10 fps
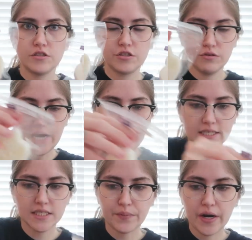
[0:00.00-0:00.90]
Two
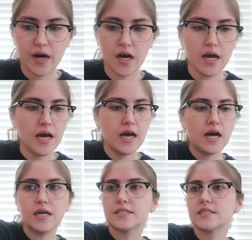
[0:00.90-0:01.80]
Casper.
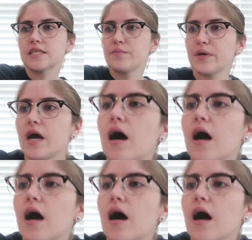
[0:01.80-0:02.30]
A Sleepy